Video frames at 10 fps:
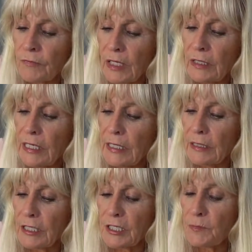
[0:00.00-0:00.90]
kneading
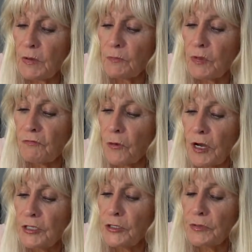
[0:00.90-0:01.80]
this, but before
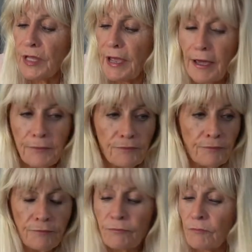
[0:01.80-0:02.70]
I do that,
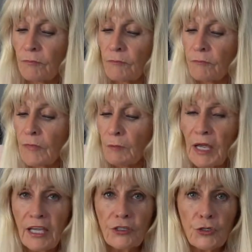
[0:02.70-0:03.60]
my
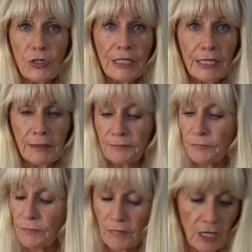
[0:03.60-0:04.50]
hands are clean.
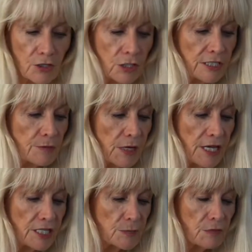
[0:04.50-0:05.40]
I cleaned my
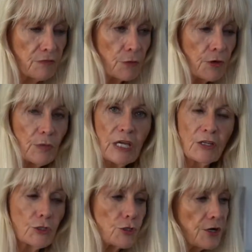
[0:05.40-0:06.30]
hands before we got
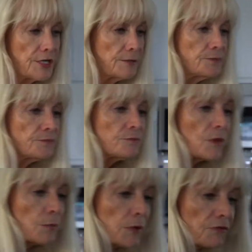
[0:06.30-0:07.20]
started.
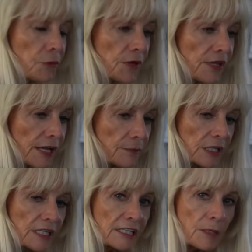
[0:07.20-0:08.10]
Before that, I'm
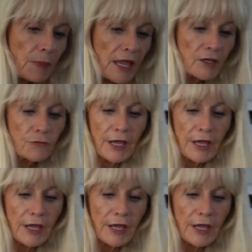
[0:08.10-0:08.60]
gonna get the pan